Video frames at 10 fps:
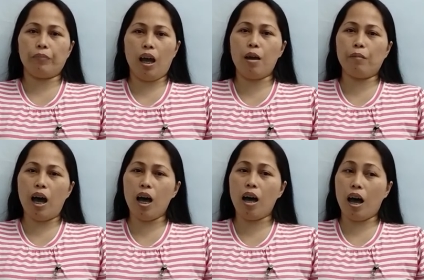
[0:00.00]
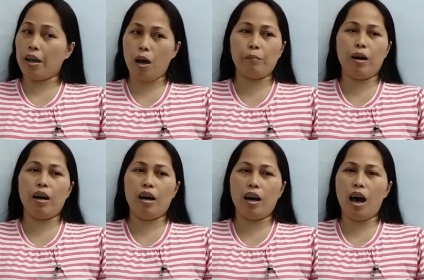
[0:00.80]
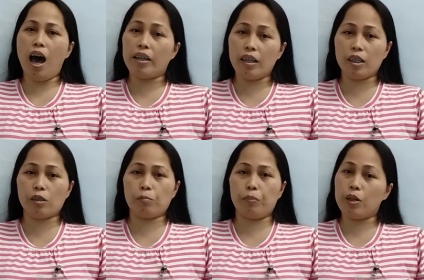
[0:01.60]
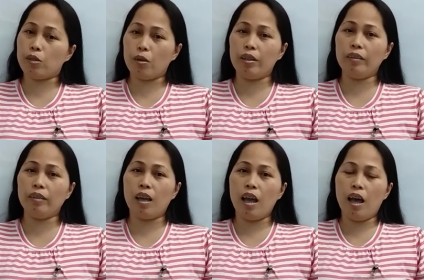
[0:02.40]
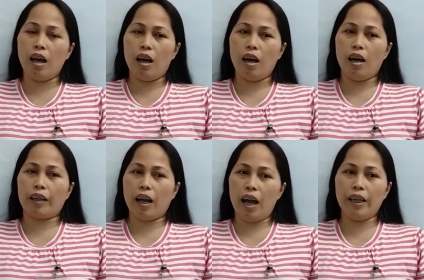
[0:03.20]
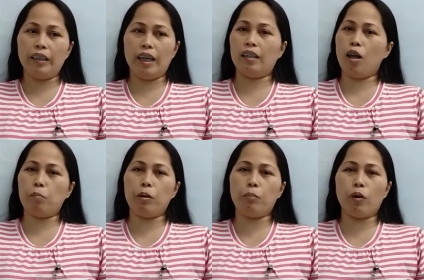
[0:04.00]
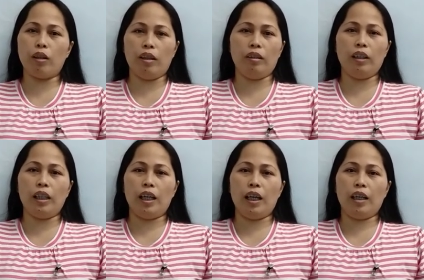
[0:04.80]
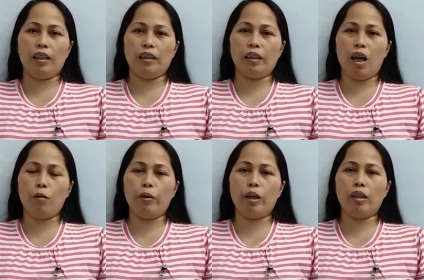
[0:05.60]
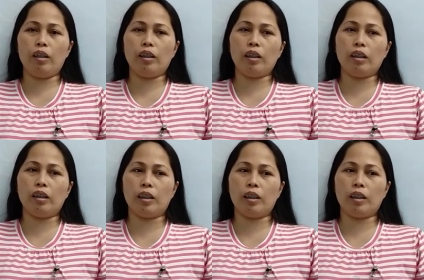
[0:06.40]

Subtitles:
am a honest person, kind and lovable, and I will